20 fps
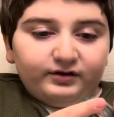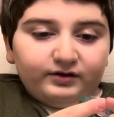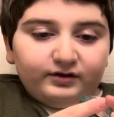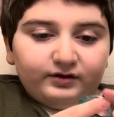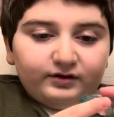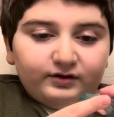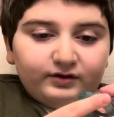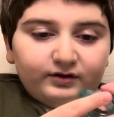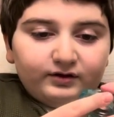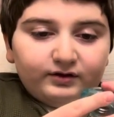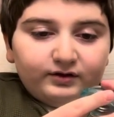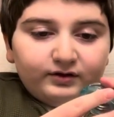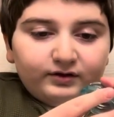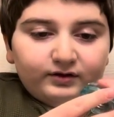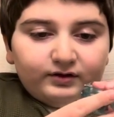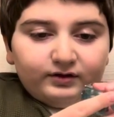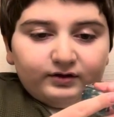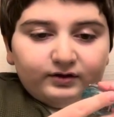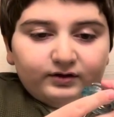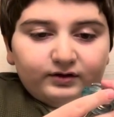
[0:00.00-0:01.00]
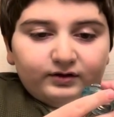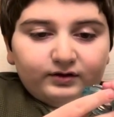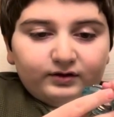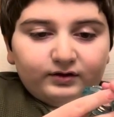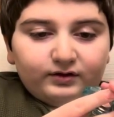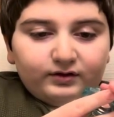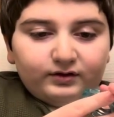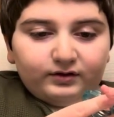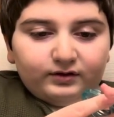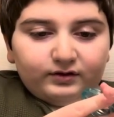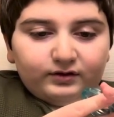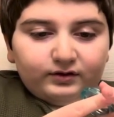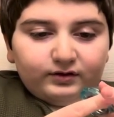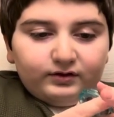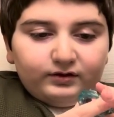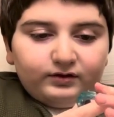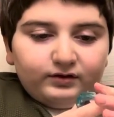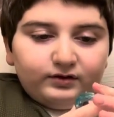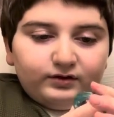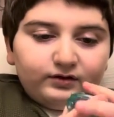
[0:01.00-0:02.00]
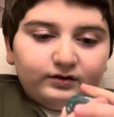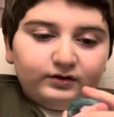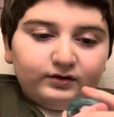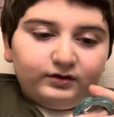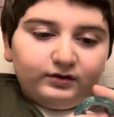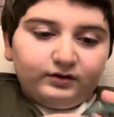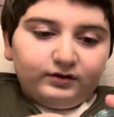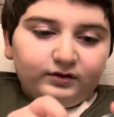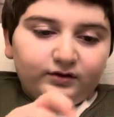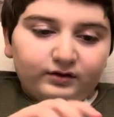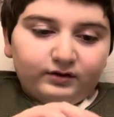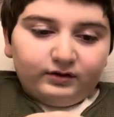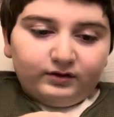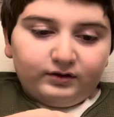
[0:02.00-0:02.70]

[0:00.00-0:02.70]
(silence)